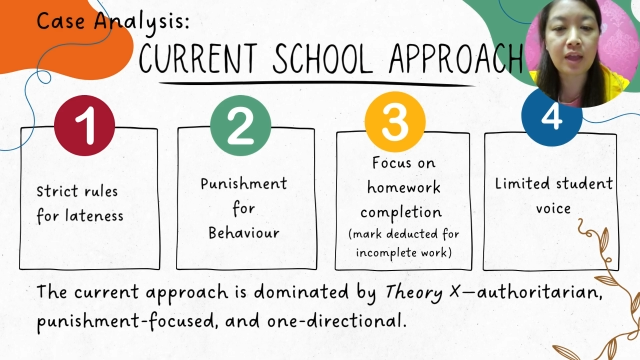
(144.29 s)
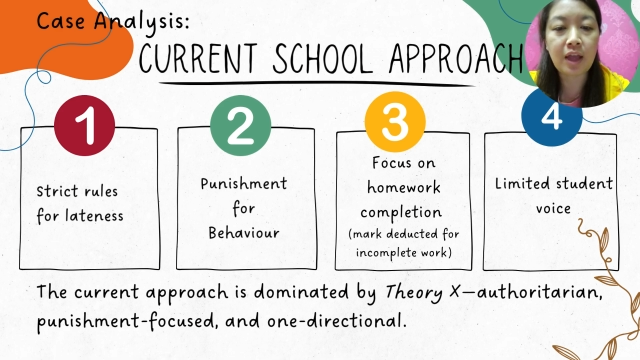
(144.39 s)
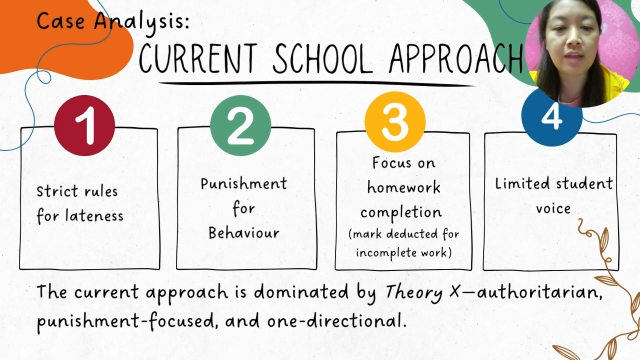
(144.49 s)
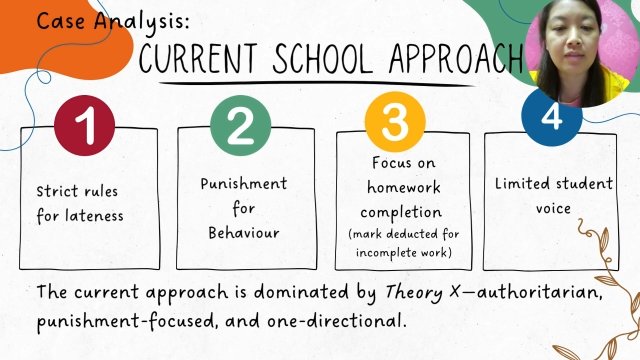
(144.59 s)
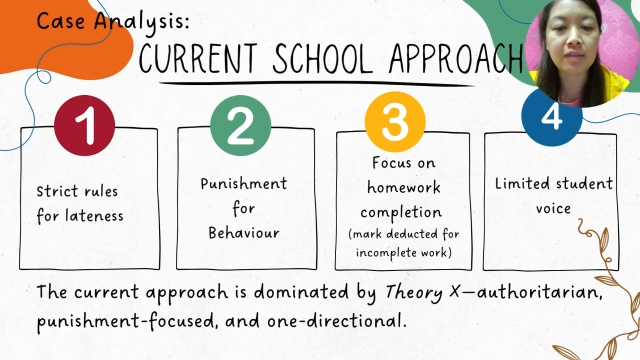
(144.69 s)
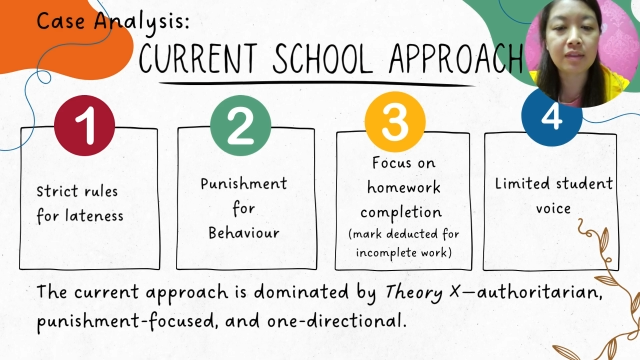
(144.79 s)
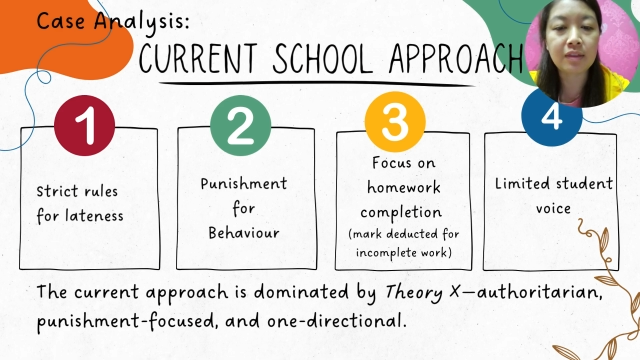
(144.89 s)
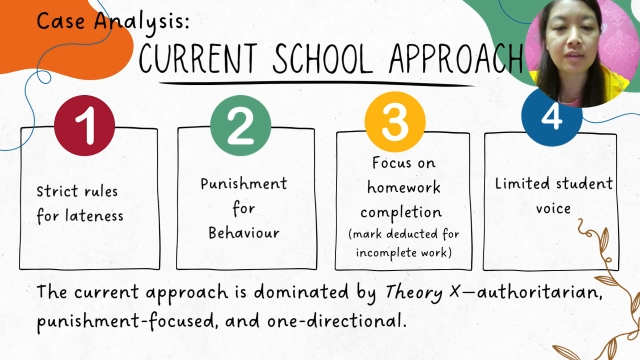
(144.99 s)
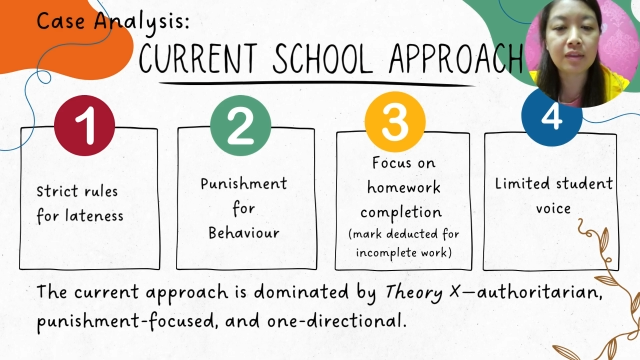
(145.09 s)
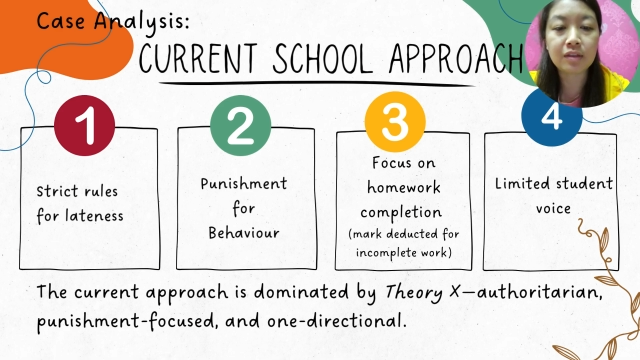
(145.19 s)
and
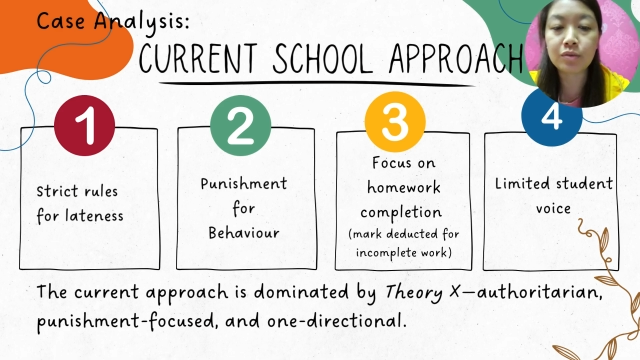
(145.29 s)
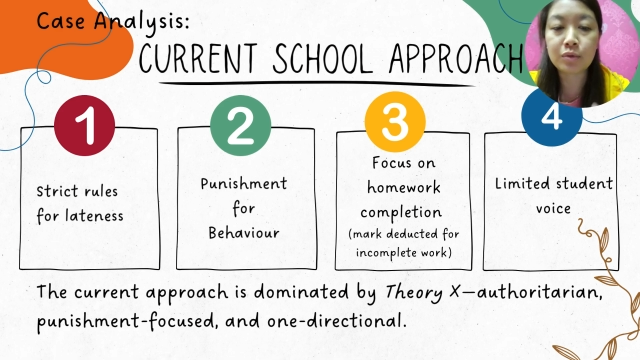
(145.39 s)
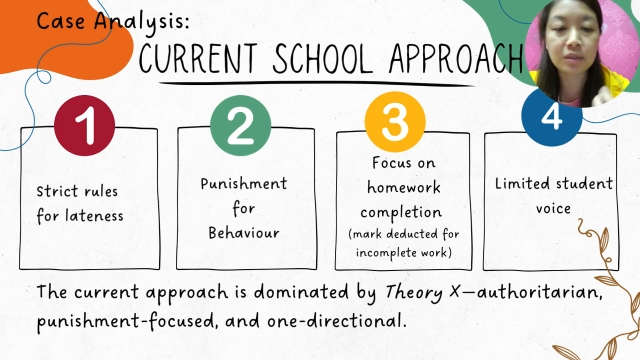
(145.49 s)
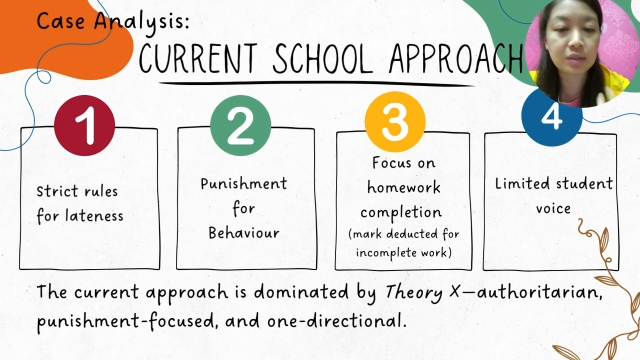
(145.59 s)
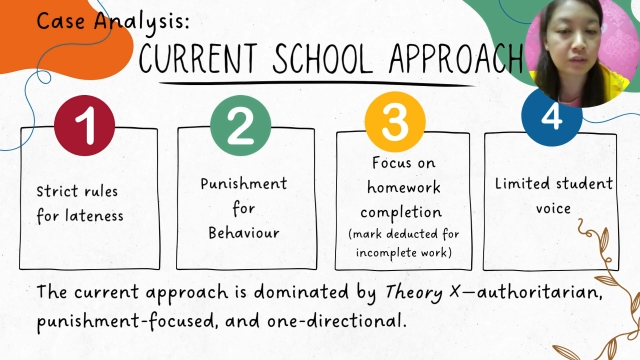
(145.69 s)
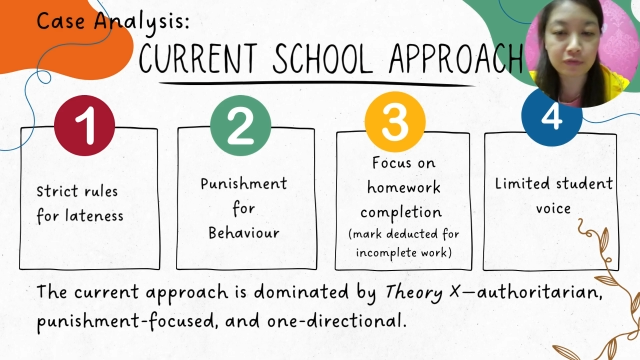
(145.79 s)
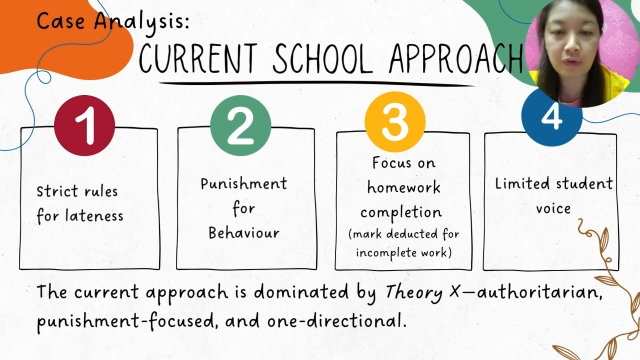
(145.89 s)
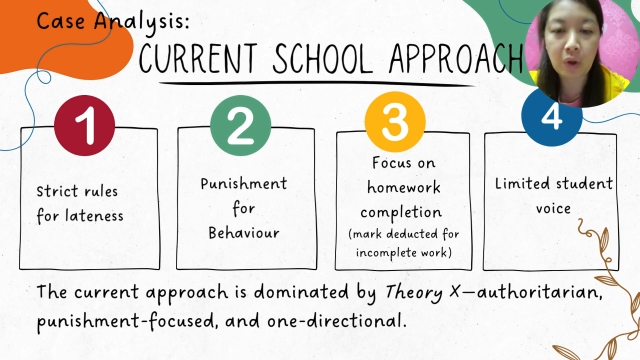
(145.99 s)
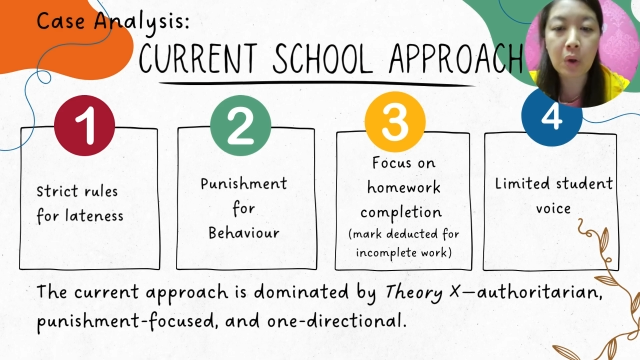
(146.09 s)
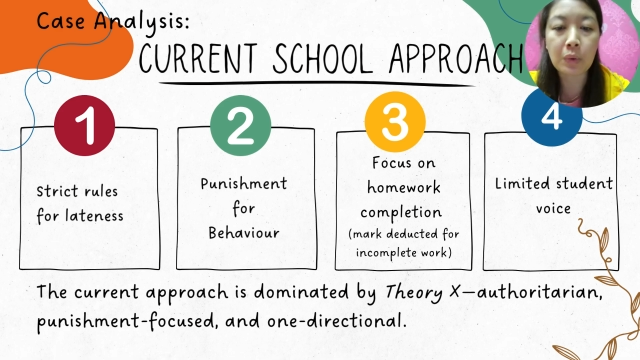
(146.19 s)
the students have to
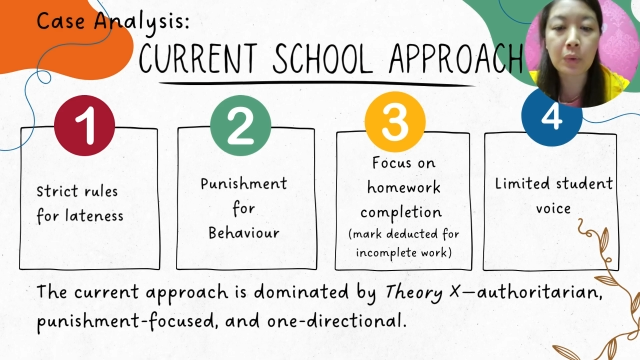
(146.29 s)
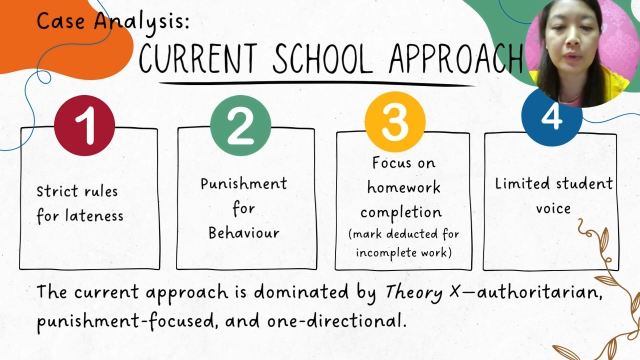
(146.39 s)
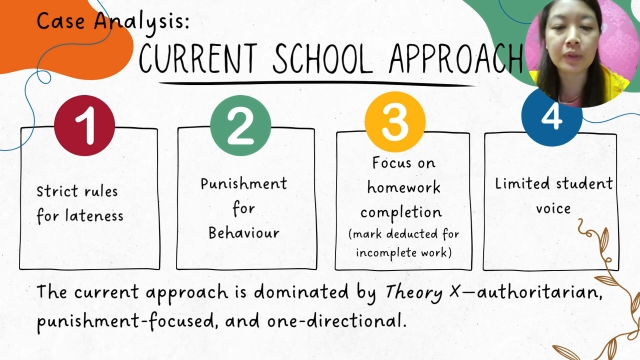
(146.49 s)
follow.